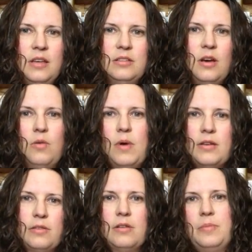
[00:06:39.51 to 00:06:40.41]
So
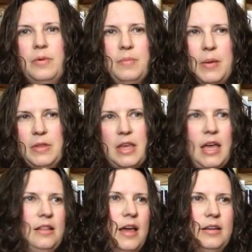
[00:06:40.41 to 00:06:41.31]
one group, maybe
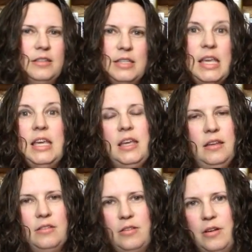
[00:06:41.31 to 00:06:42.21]
they liked
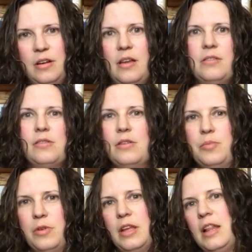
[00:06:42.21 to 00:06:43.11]
skiing, or another
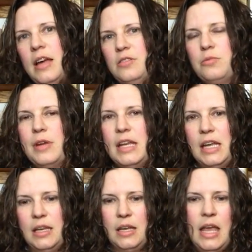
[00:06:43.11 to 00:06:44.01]
group really liked
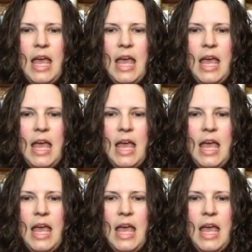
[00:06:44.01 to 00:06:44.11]
reading,